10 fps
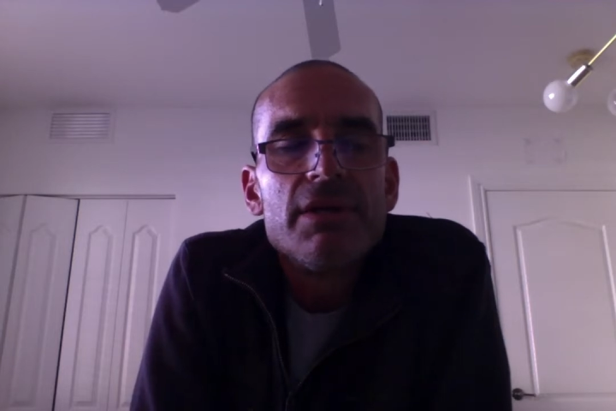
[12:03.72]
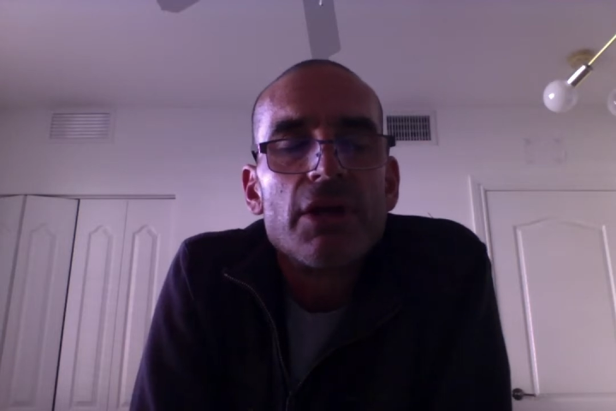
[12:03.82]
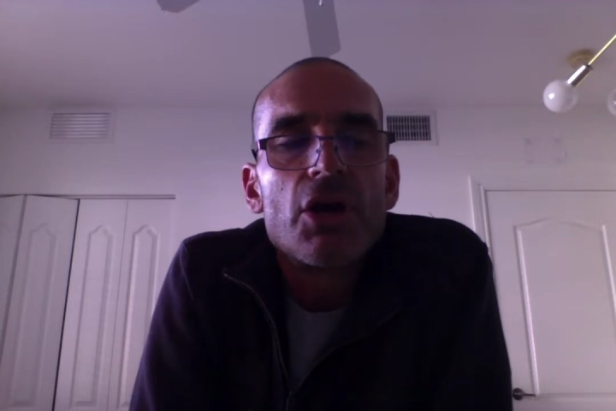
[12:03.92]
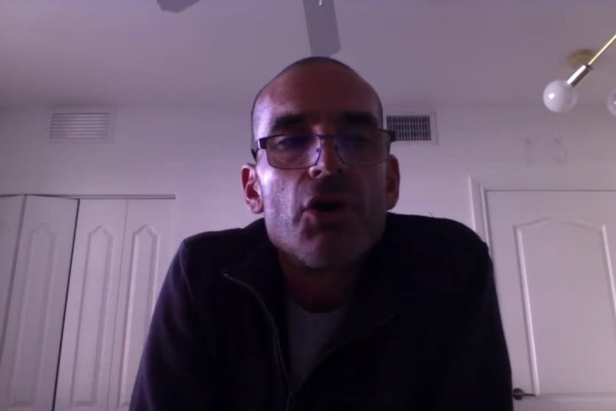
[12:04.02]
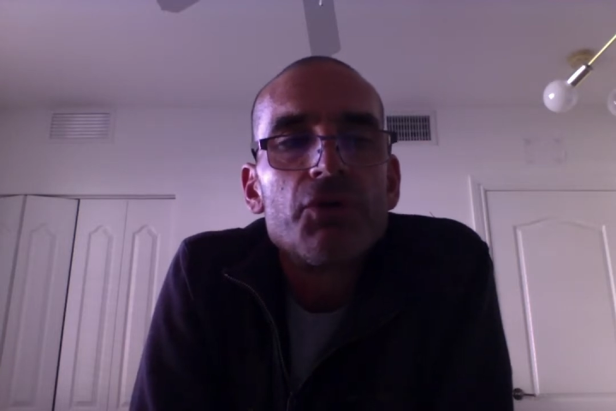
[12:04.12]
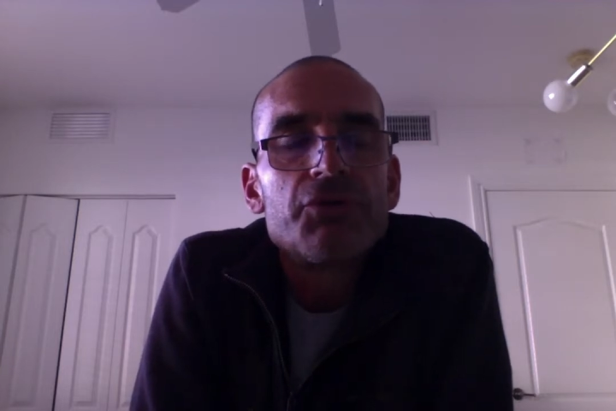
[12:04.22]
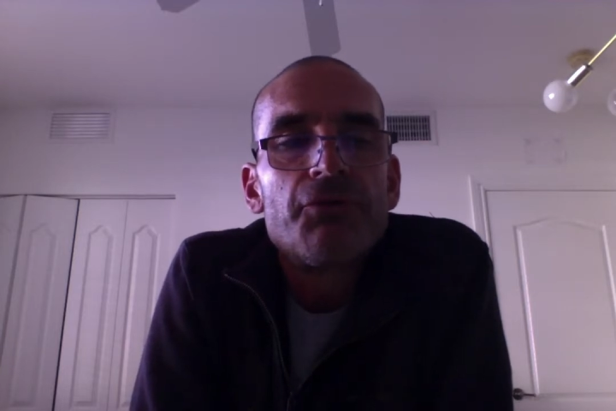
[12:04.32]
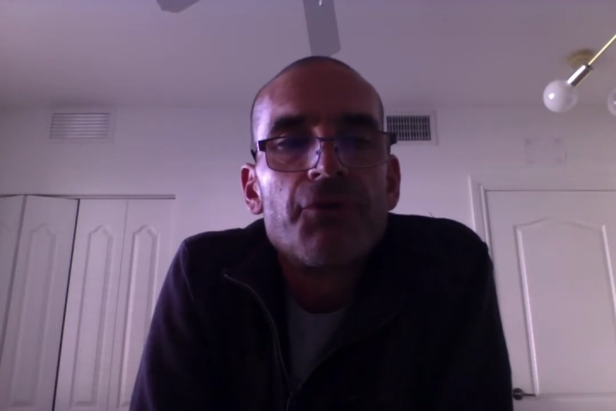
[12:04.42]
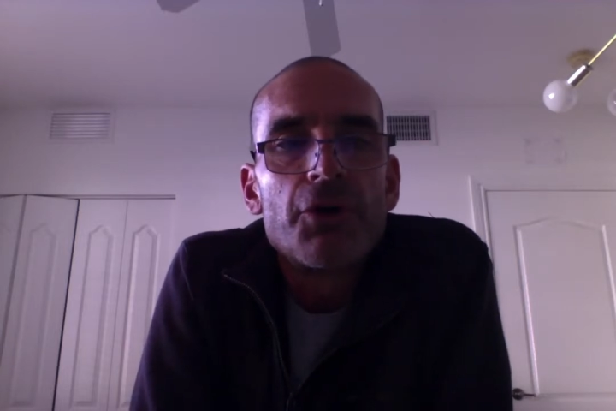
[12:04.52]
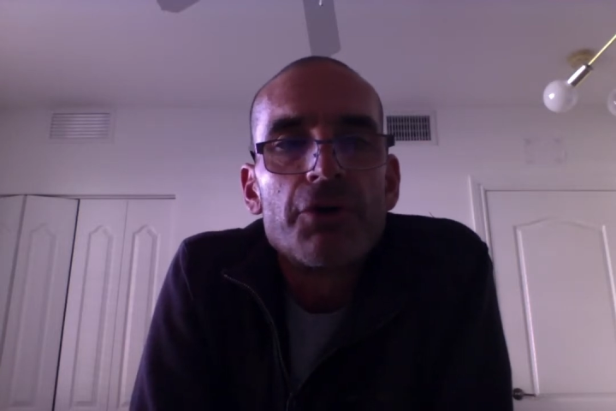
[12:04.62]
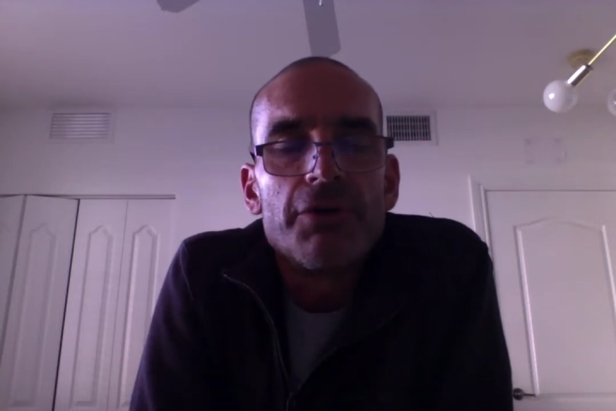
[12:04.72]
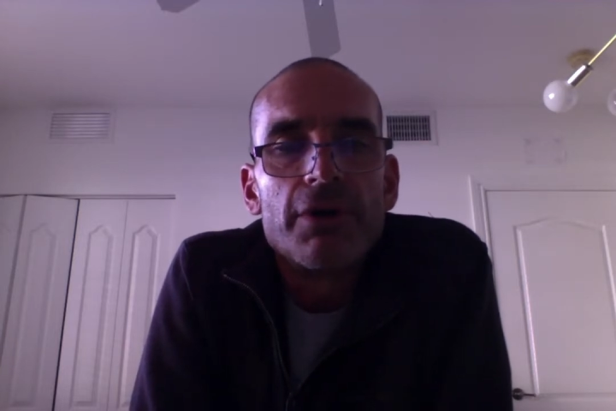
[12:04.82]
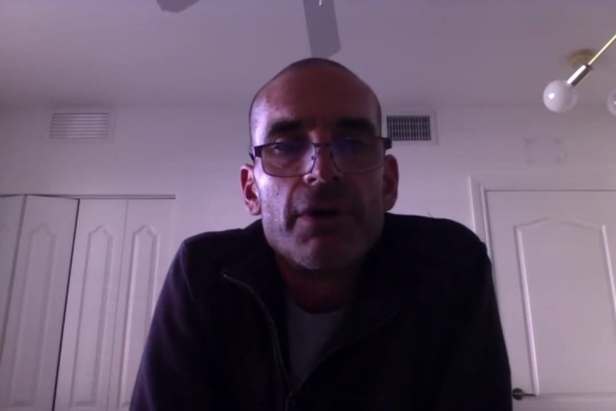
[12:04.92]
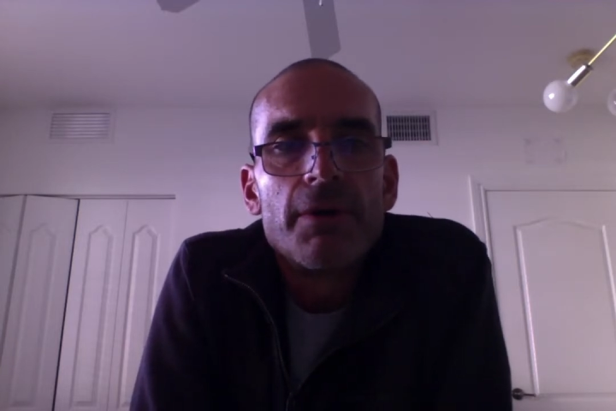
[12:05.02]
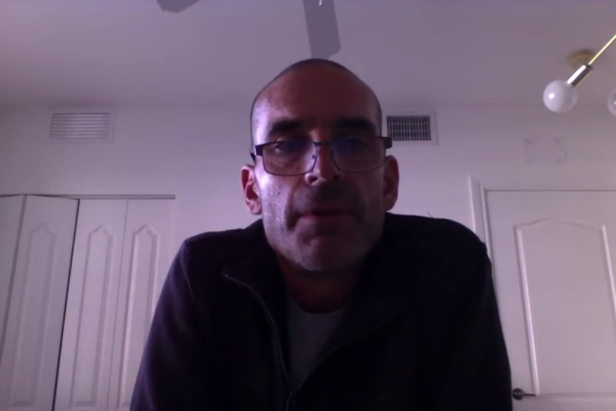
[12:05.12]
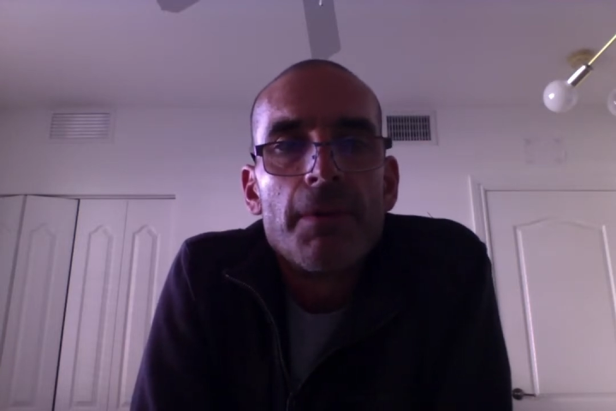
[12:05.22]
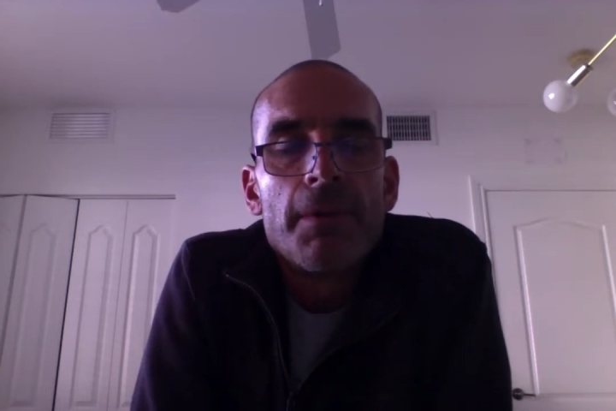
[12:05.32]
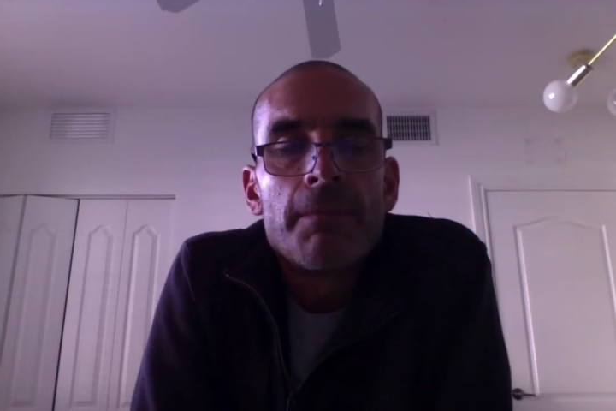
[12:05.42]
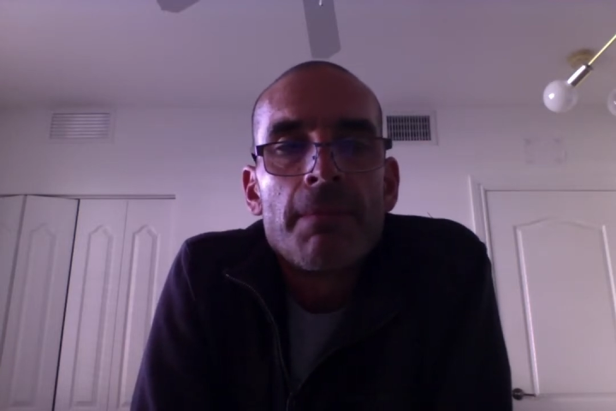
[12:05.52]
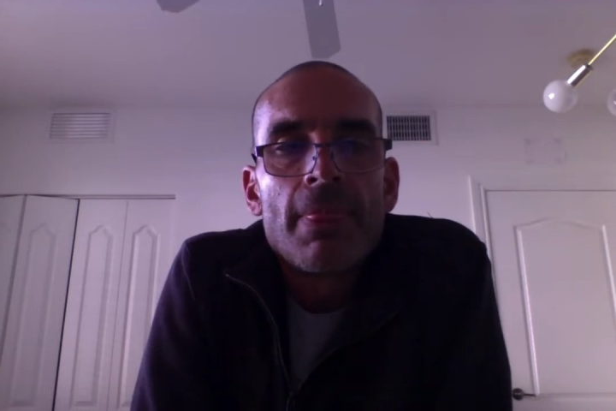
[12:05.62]
that goes further,
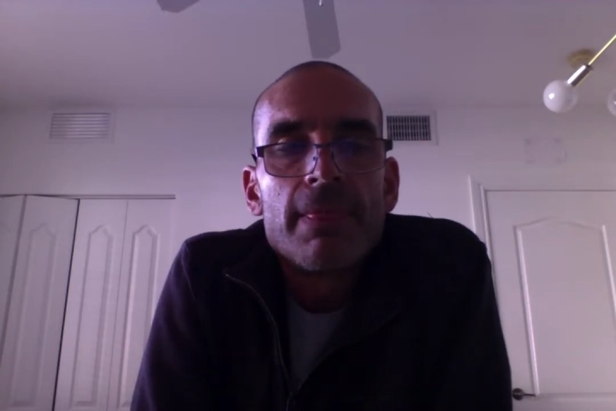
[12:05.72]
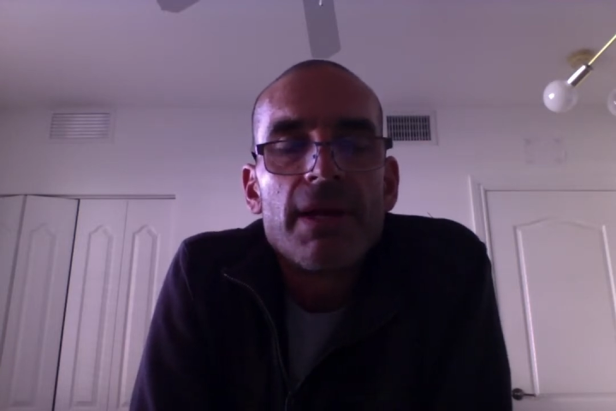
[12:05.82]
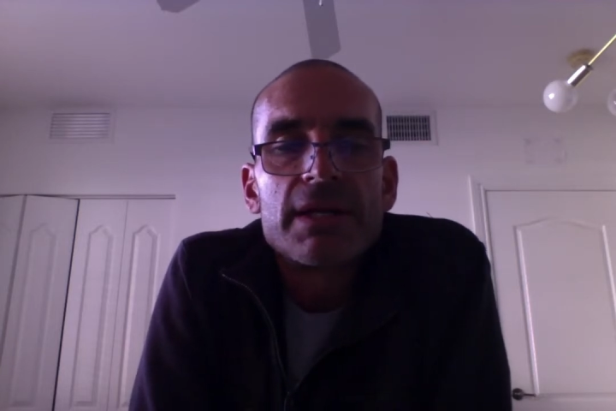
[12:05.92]
that